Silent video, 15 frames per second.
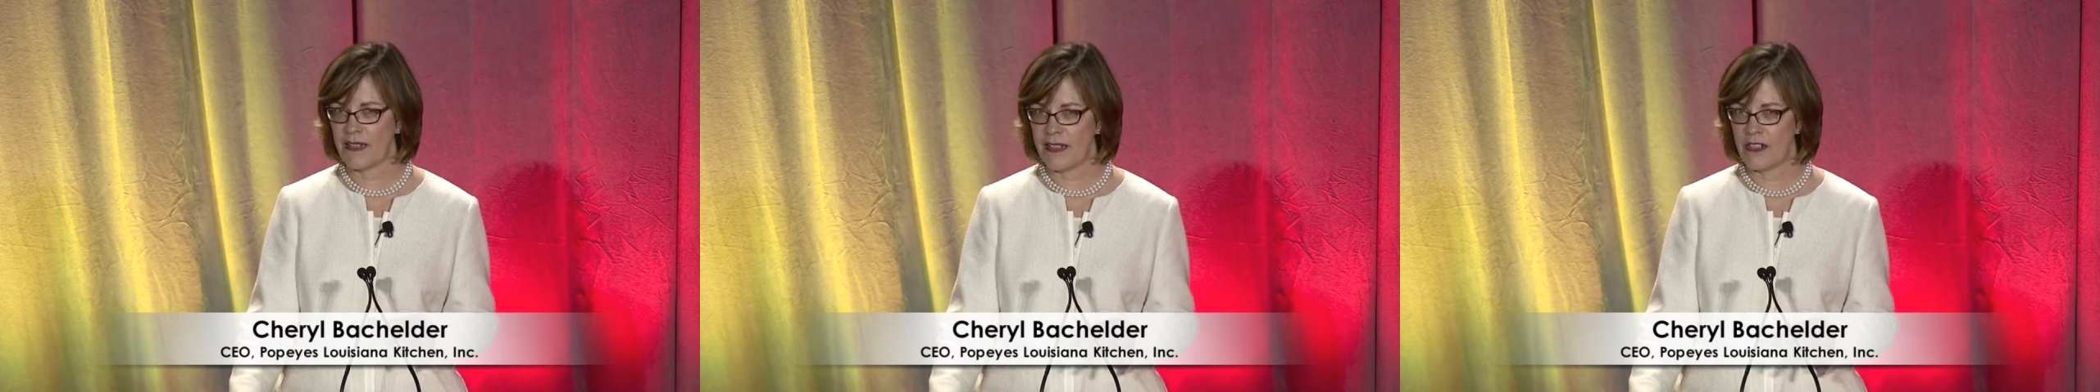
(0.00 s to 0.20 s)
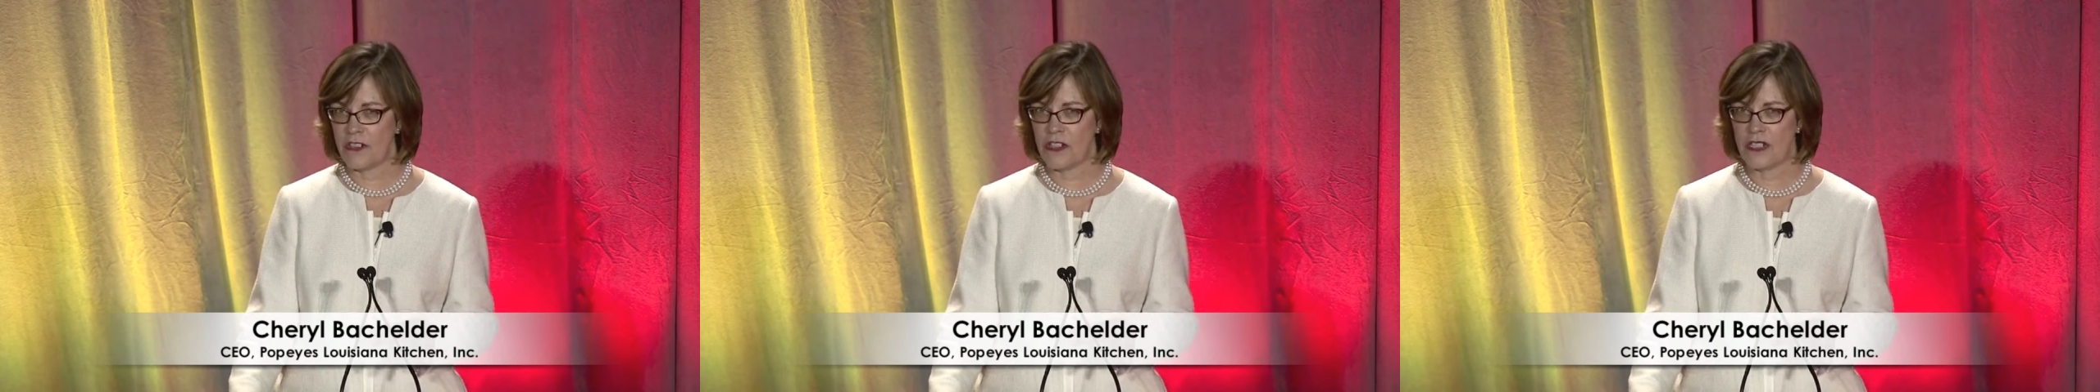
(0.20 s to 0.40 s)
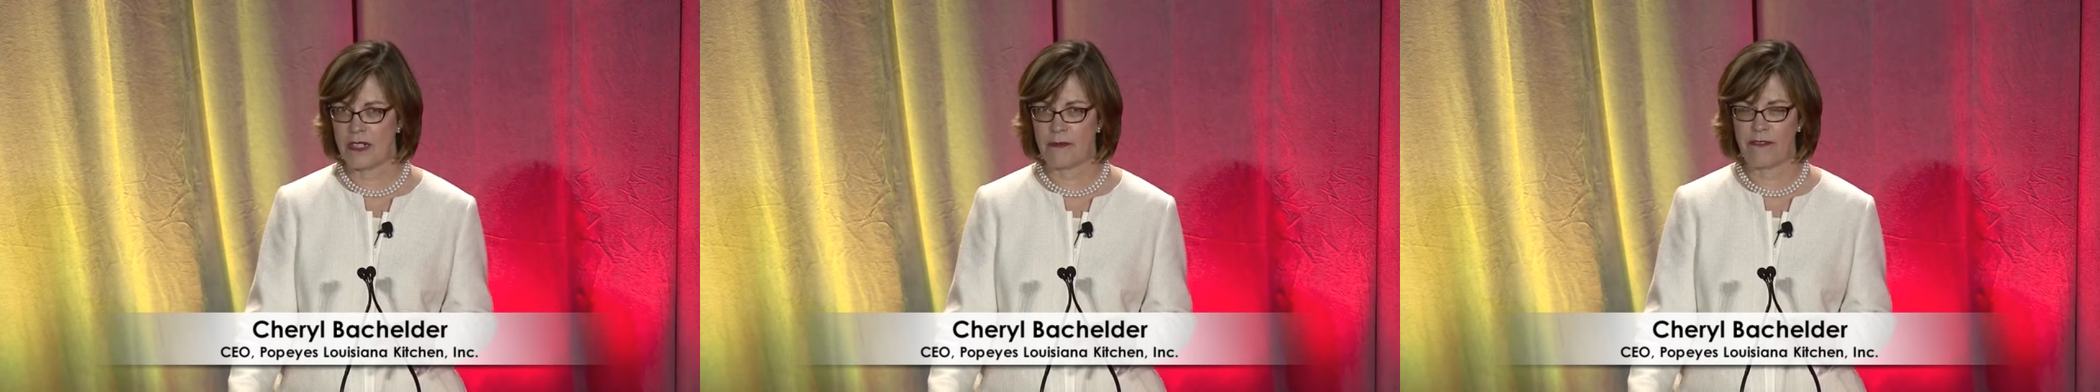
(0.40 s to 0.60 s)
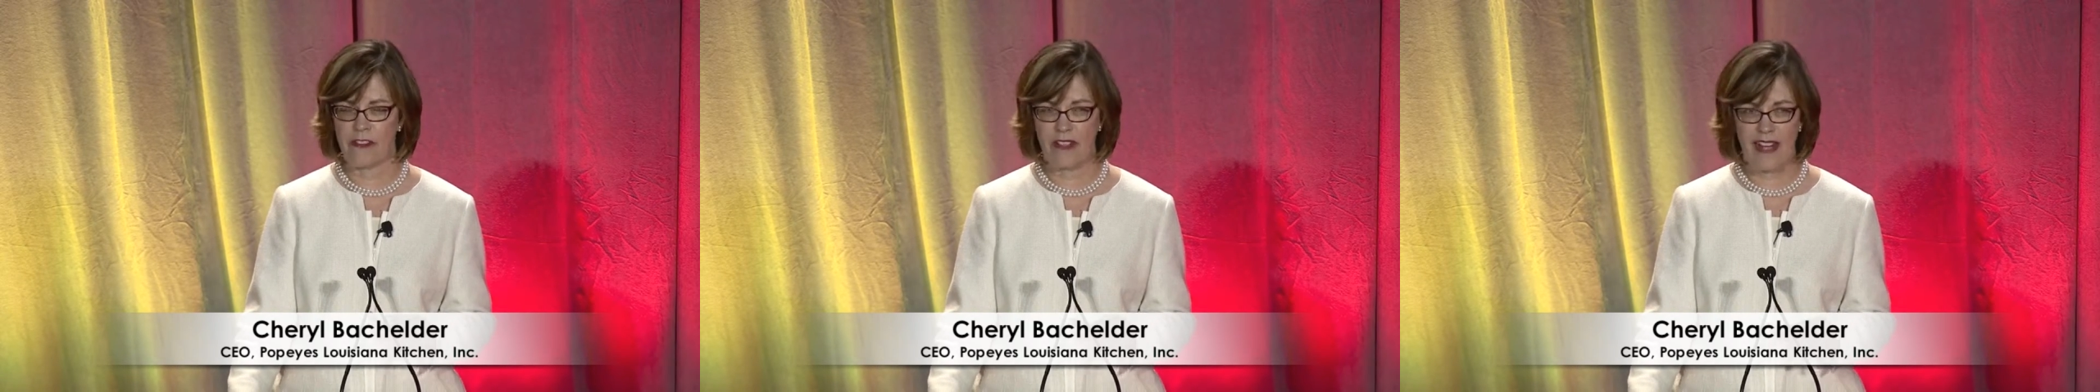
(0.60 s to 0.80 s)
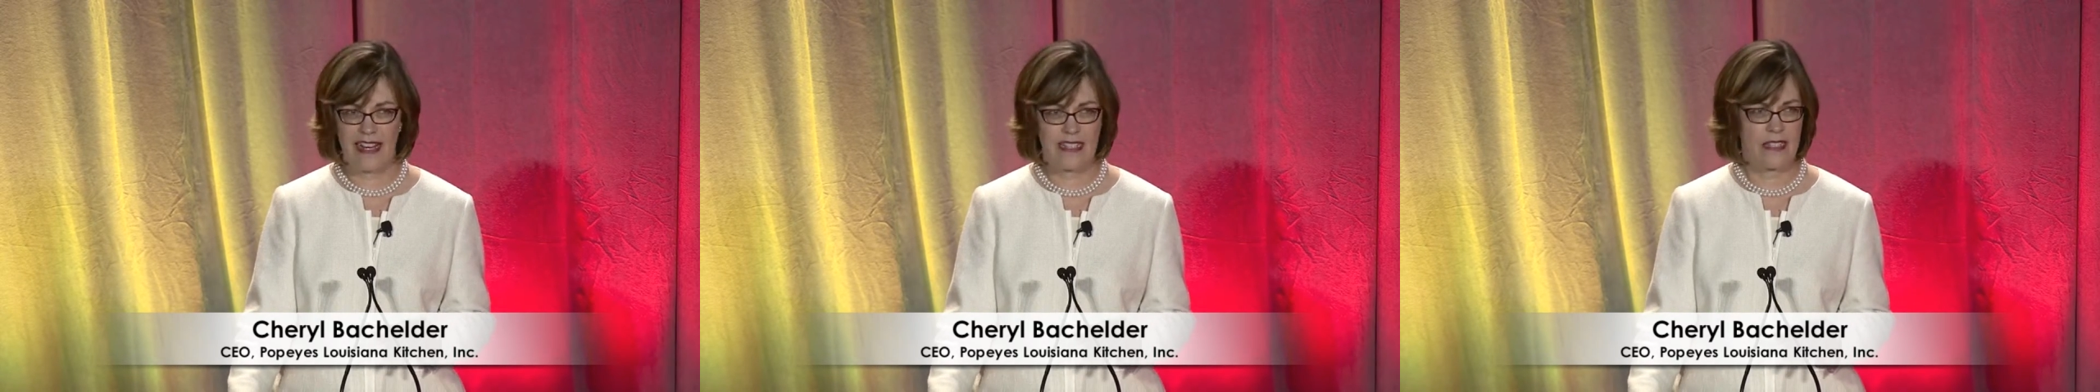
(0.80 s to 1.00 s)
leadership
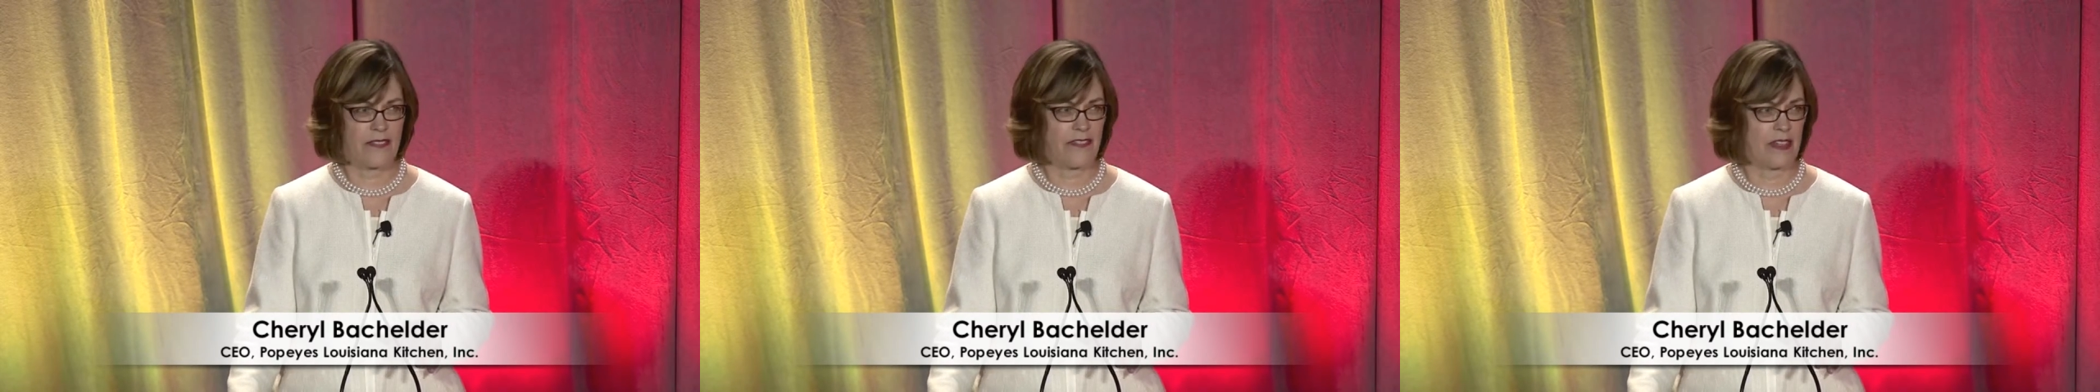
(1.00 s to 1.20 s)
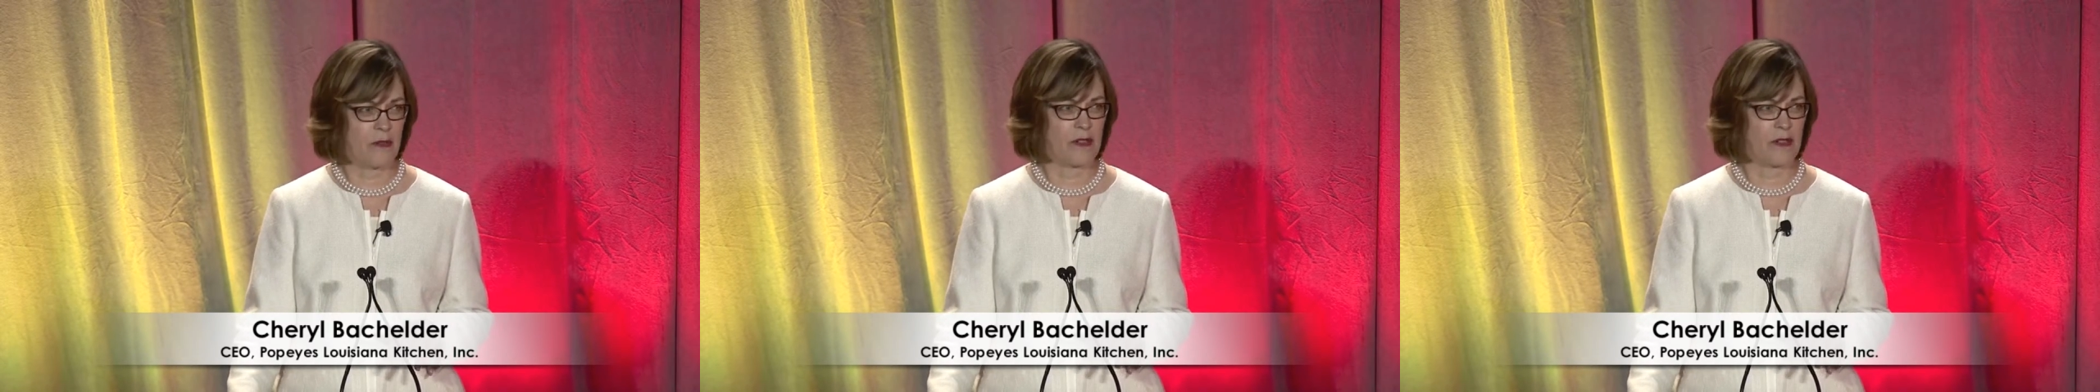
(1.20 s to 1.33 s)
philosophy